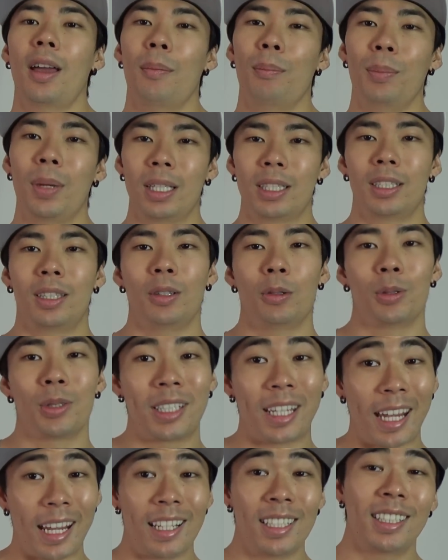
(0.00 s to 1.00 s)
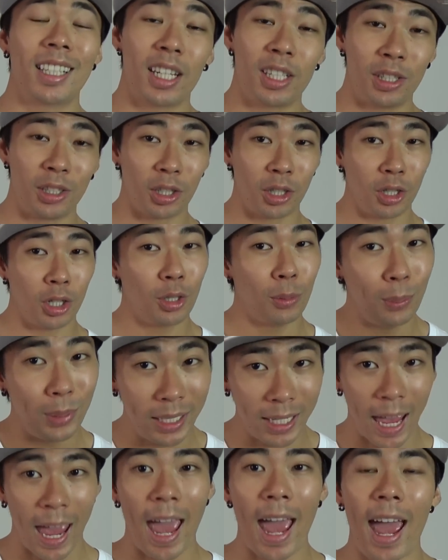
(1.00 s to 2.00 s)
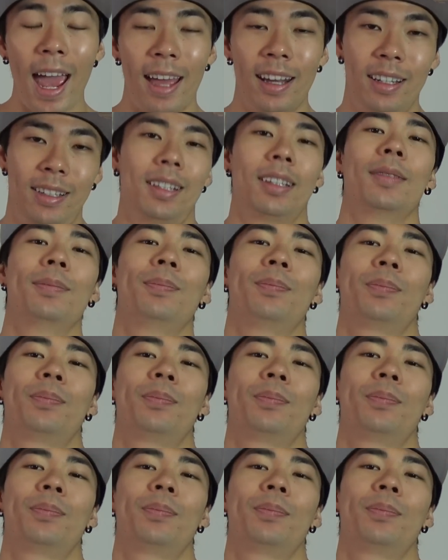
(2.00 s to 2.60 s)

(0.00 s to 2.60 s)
miss those gains that could be had.